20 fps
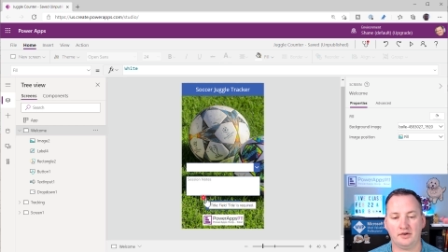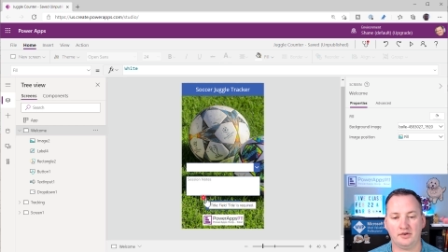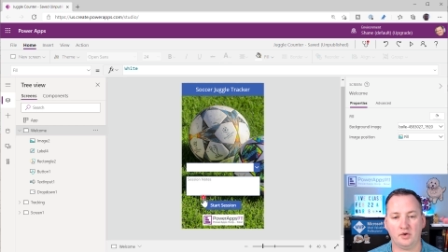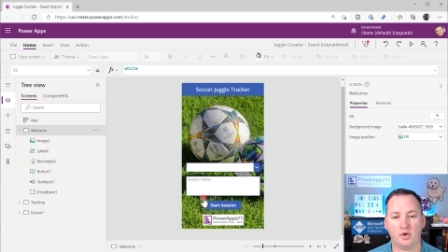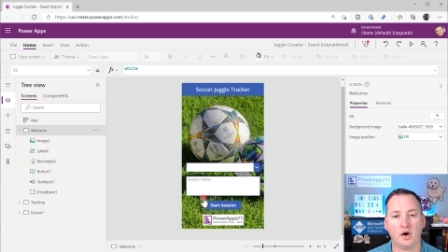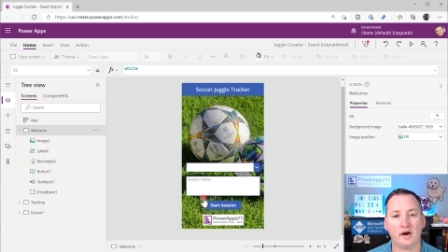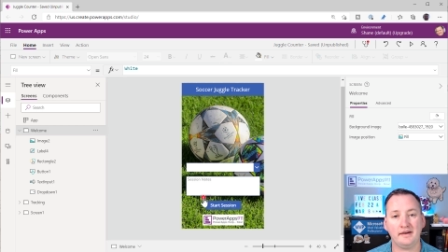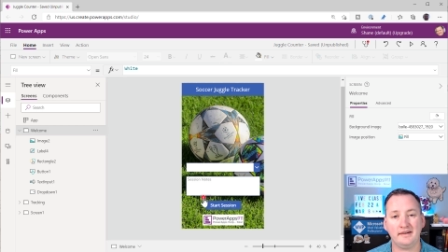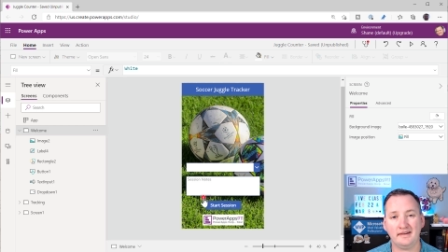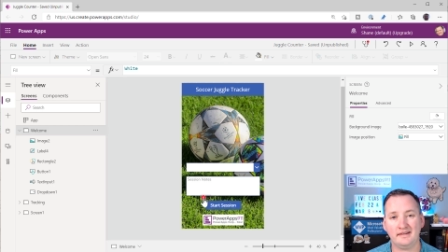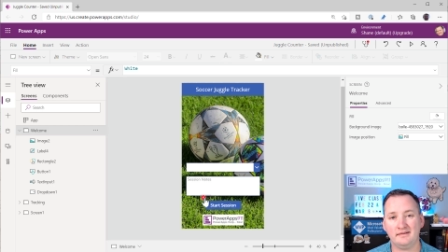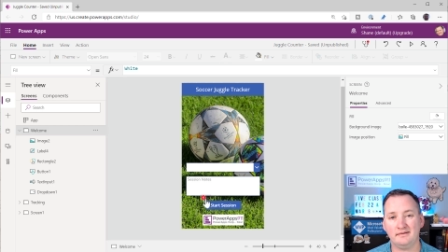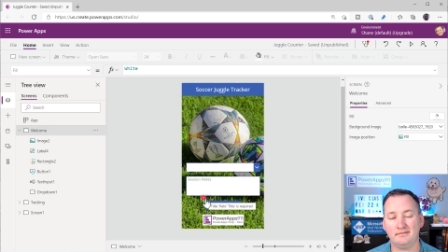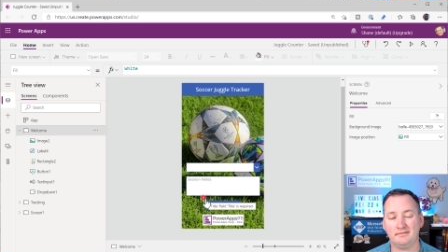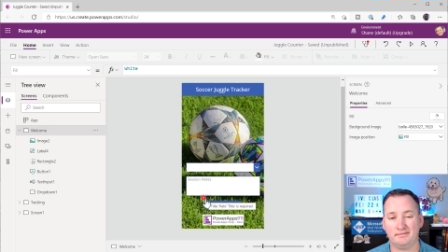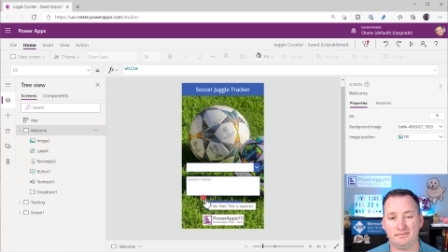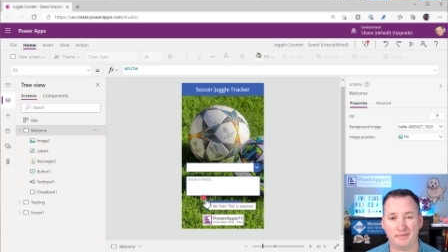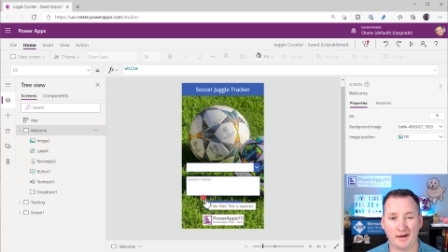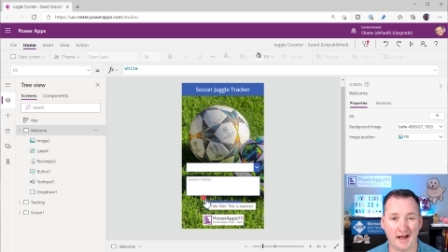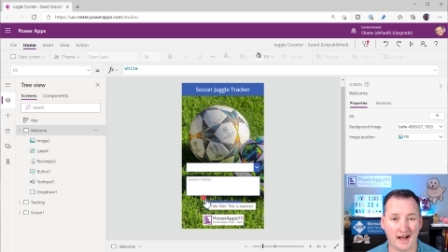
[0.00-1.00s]
So I
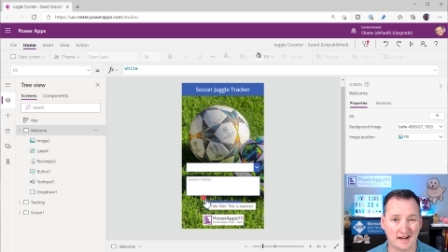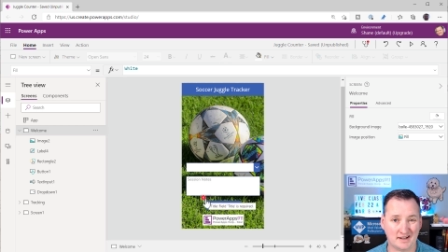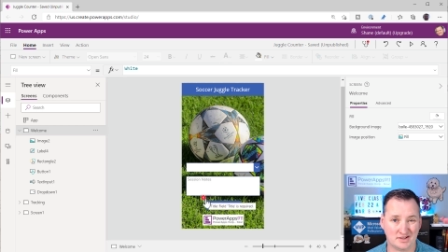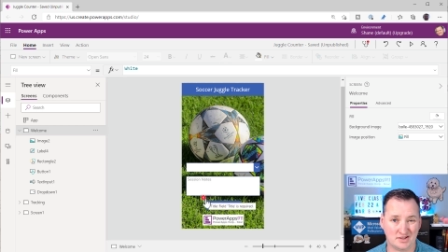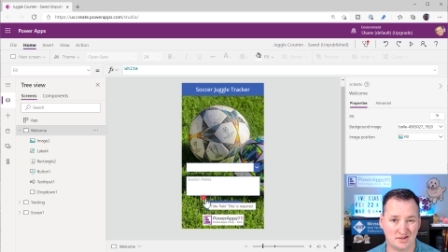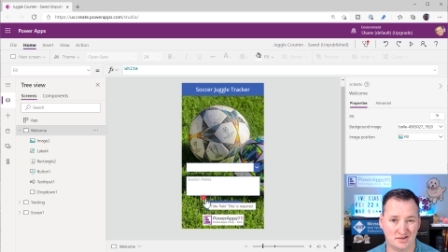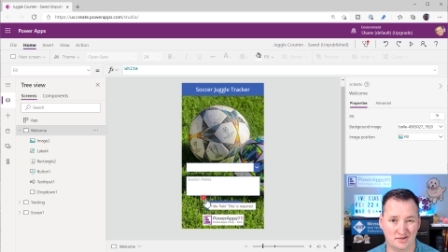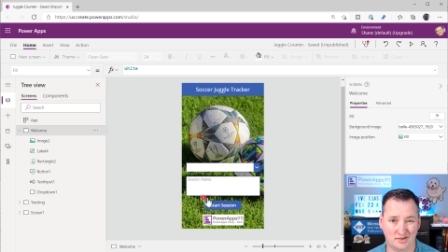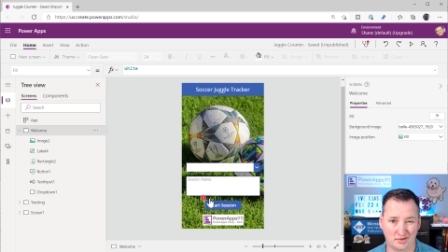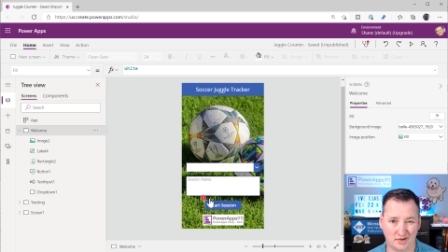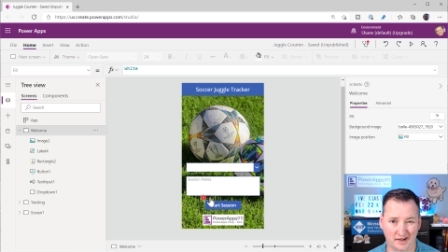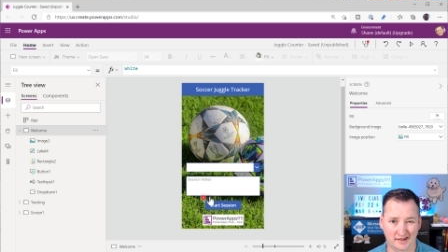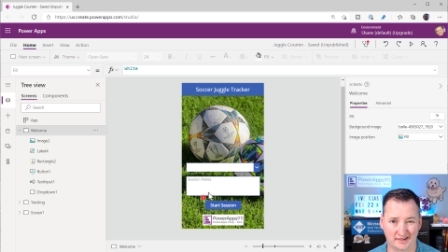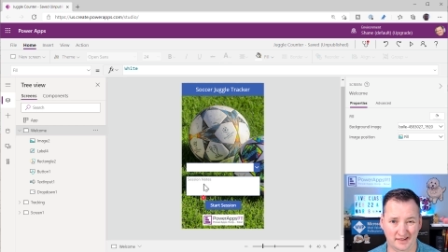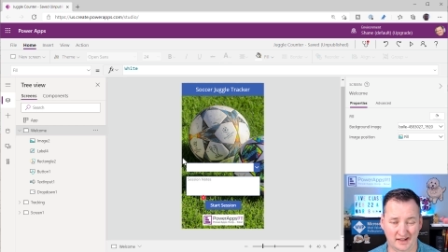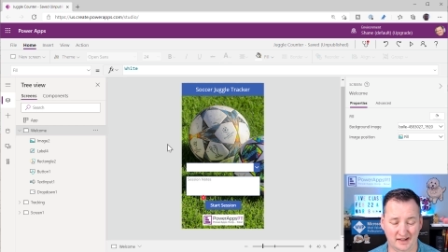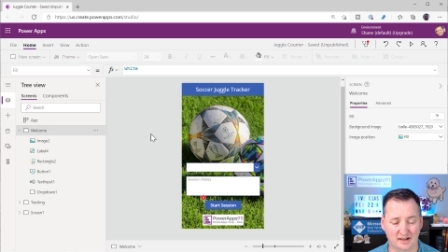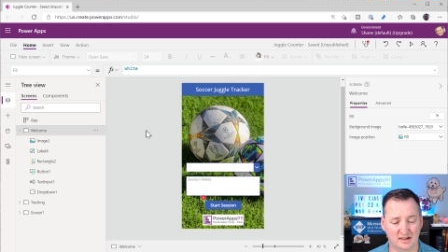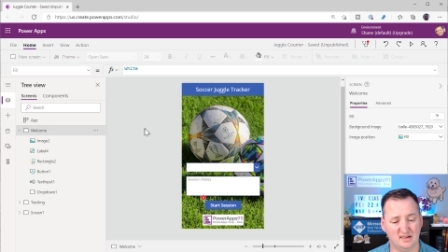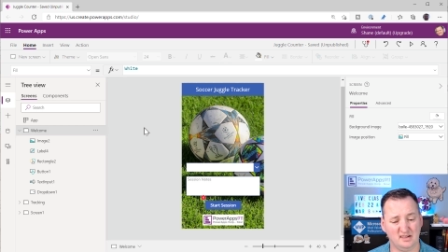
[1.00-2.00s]
didn't patch the right
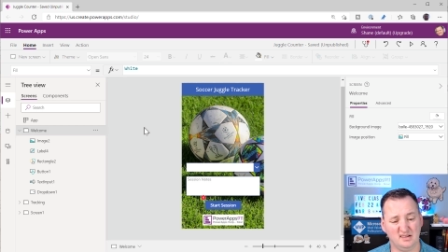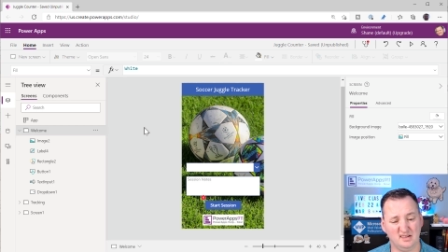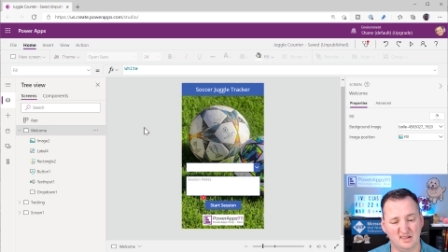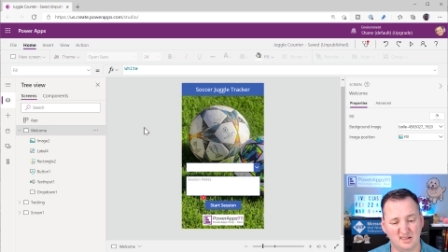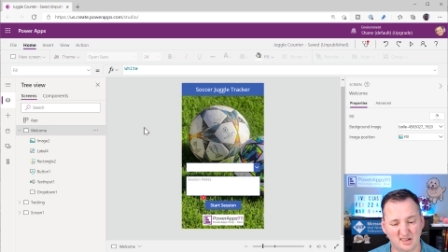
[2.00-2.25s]
data.